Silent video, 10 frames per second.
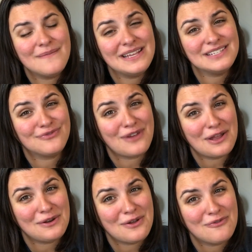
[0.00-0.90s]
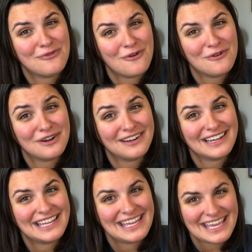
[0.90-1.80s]
is fun for
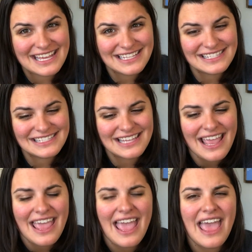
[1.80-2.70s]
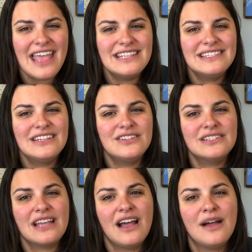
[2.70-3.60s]
kids, and
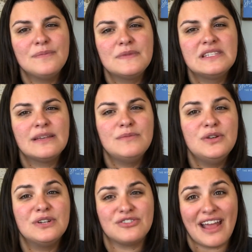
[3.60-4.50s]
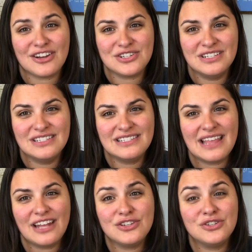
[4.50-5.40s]
there's some new attractions
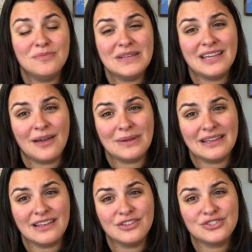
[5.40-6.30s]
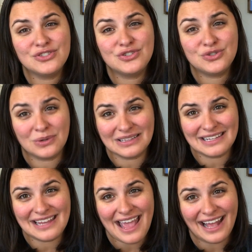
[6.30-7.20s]
that should be coming
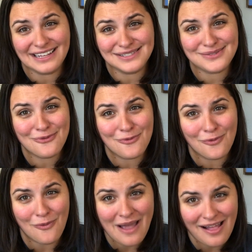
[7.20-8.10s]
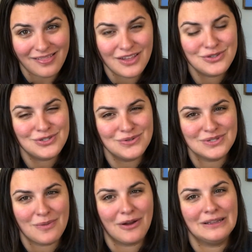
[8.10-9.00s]
shortly as well to
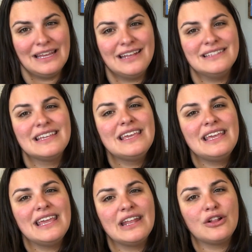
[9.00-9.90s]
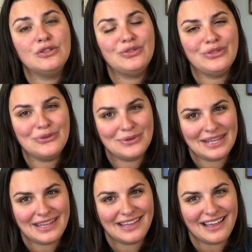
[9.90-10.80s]
Tomorrowland,
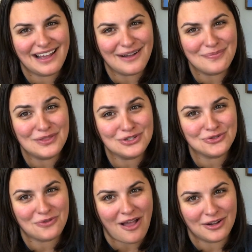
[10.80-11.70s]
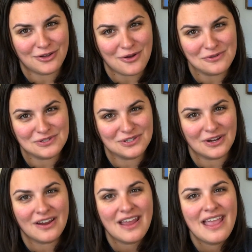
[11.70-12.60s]
including the Tron
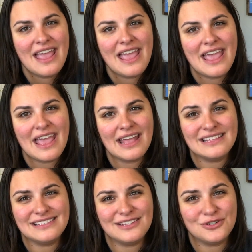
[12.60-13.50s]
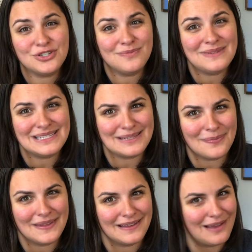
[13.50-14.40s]
coaster, and there should be
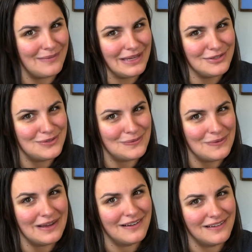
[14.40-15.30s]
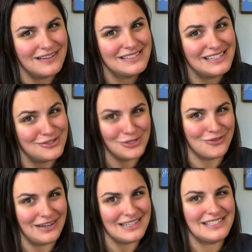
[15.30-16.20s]
something coming to where Stitch's
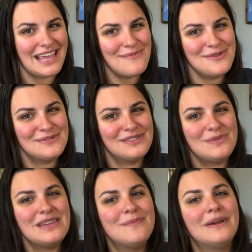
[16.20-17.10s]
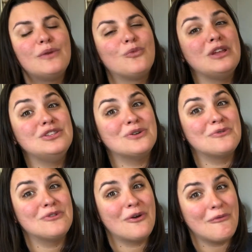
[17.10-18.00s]
Great Escape used to be, but we
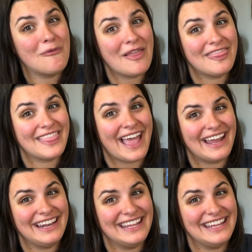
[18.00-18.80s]
don't know what that